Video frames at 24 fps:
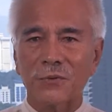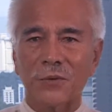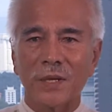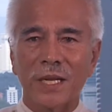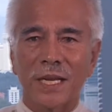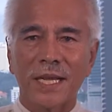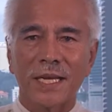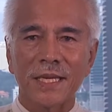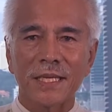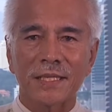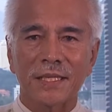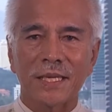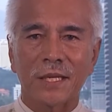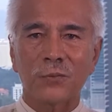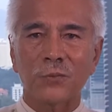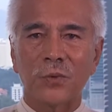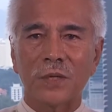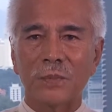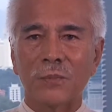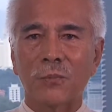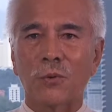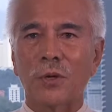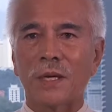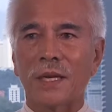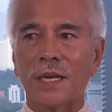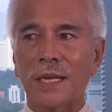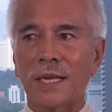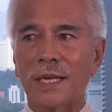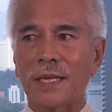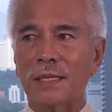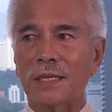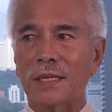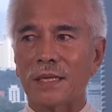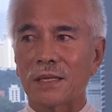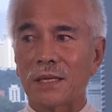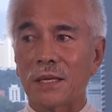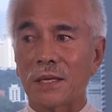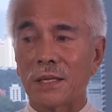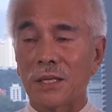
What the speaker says: realized that we'd bought land, the